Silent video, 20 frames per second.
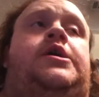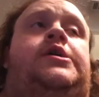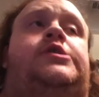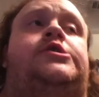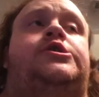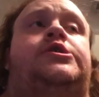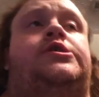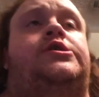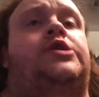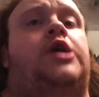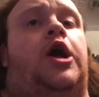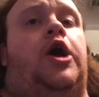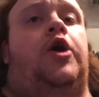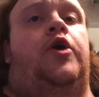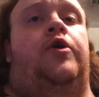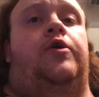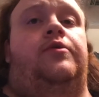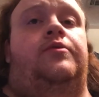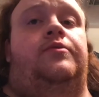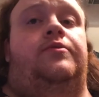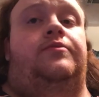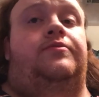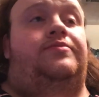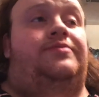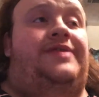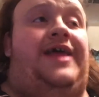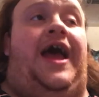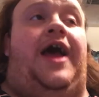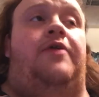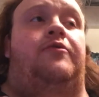so
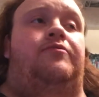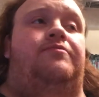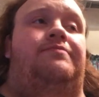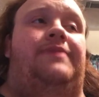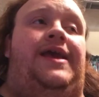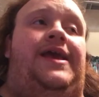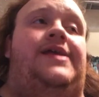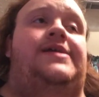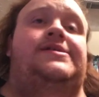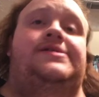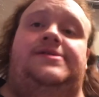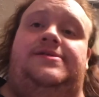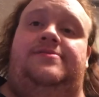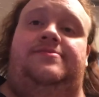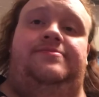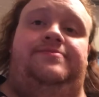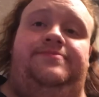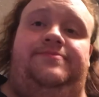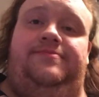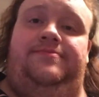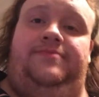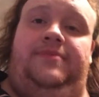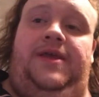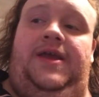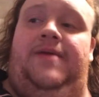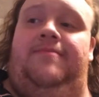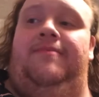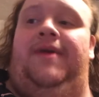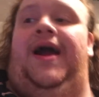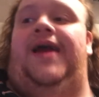that means
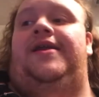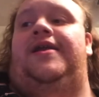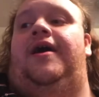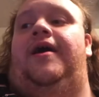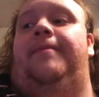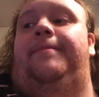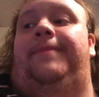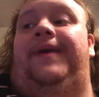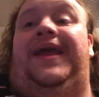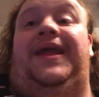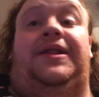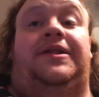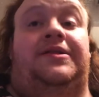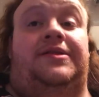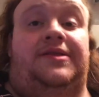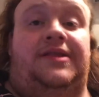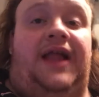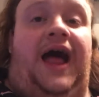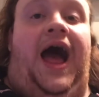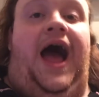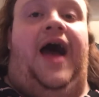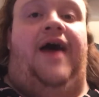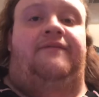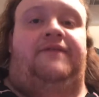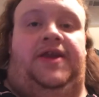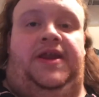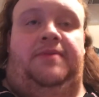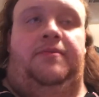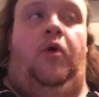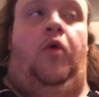it might not be
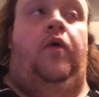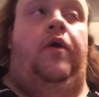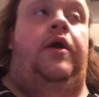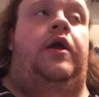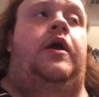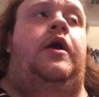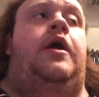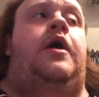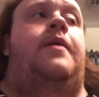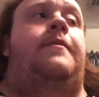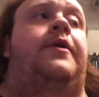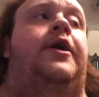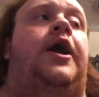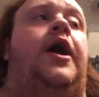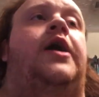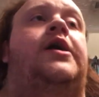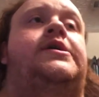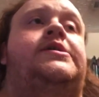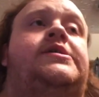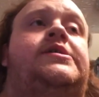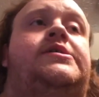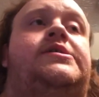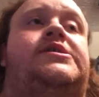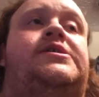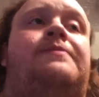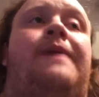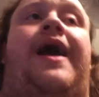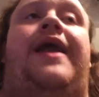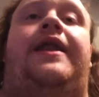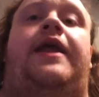live anymore, because
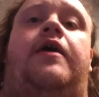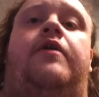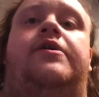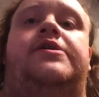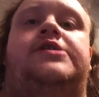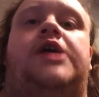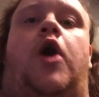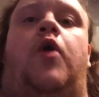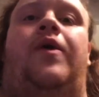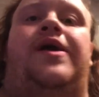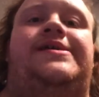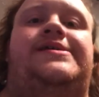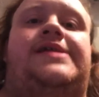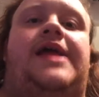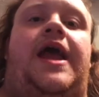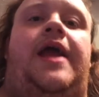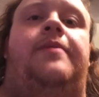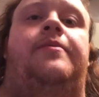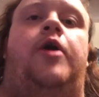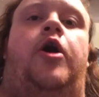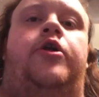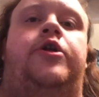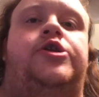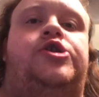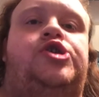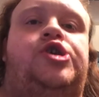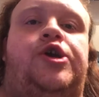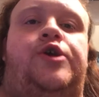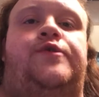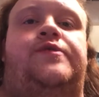SmackDown is always taped on a
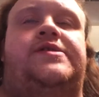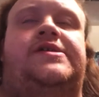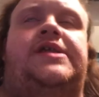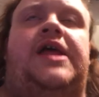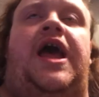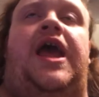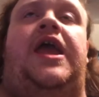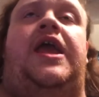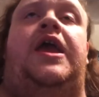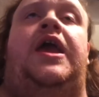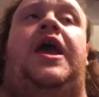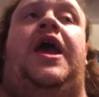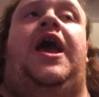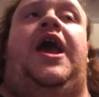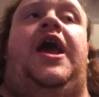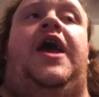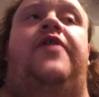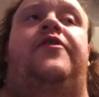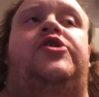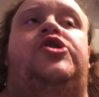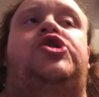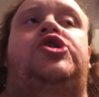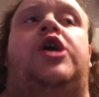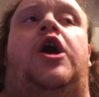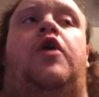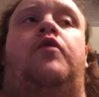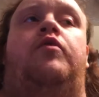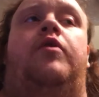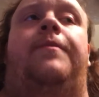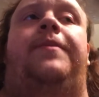Tuesday and the
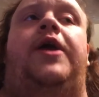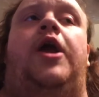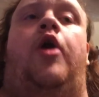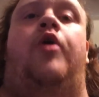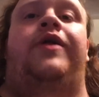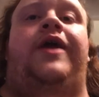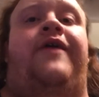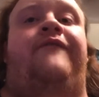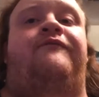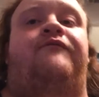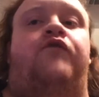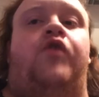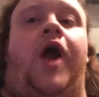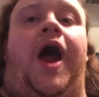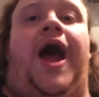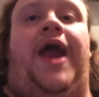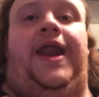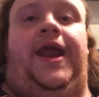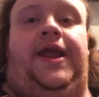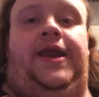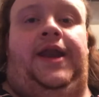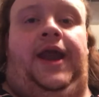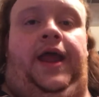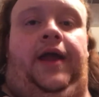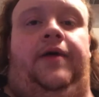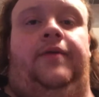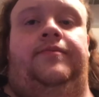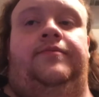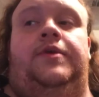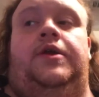show will be on a Friday
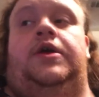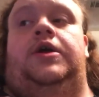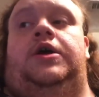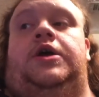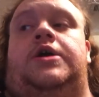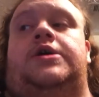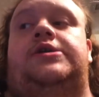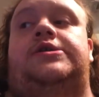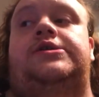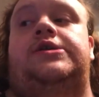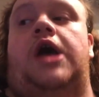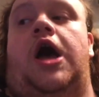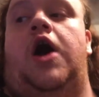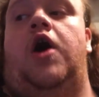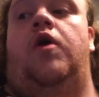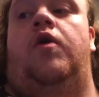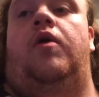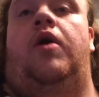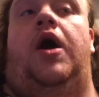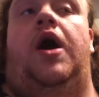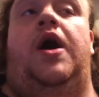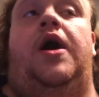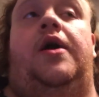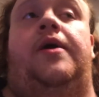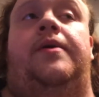now. So,